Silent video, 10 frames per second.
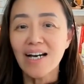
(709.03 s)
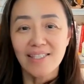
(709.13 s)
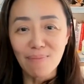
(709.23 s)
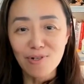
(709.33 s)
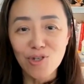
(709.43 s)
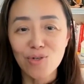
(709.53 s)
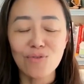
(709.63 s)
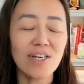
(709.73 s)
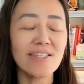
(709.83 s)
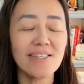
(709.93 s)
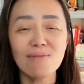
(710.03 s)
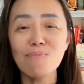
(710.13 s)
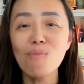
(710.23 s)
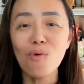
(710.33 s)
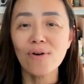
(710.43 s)
Number 2 is they're
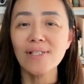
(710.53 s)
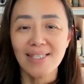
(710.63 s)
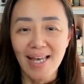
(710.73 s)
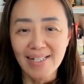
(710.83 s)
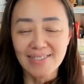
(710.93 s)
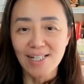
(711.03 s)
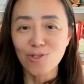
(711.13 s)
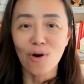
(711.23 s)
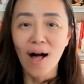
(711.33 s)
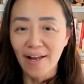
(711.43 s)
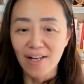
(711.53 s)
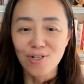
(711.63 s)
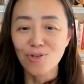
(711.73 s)
more likely to hire